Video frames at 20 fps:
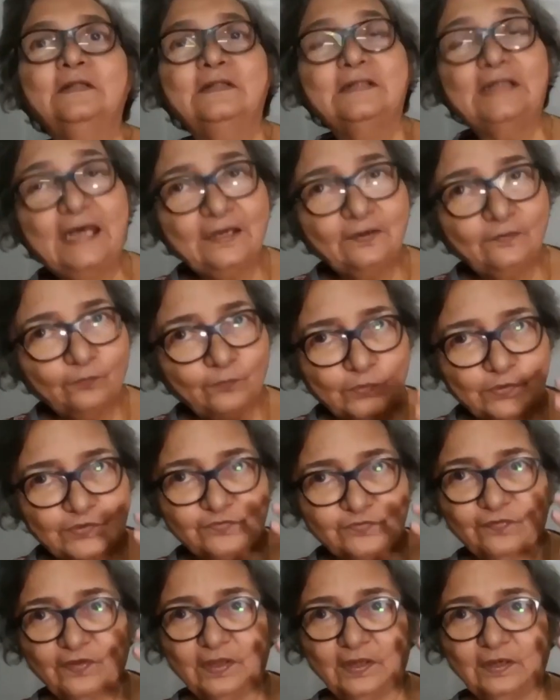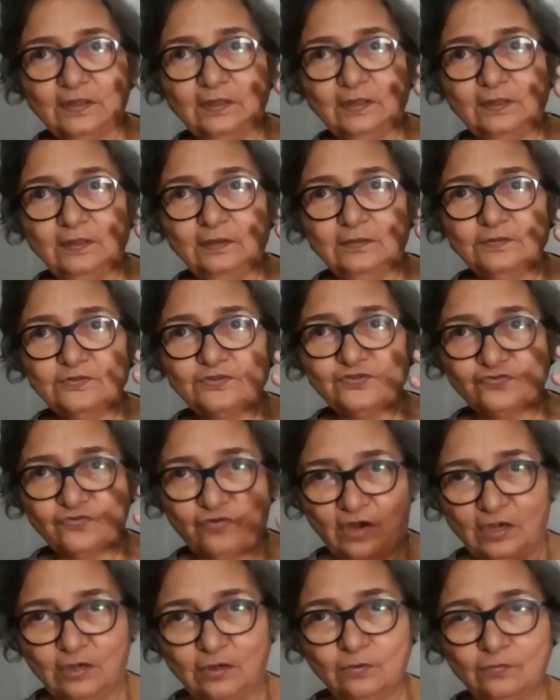That was very
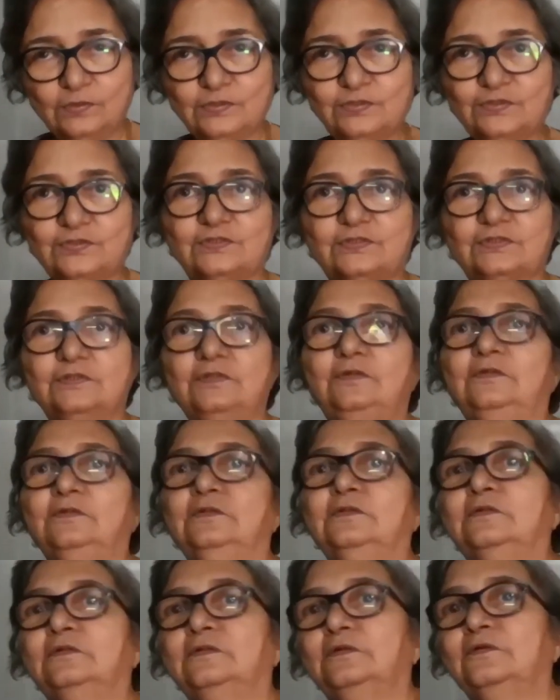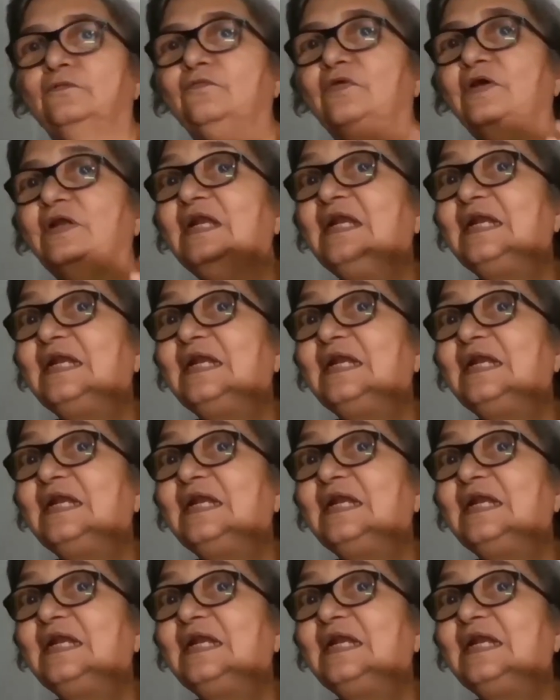strenuous, very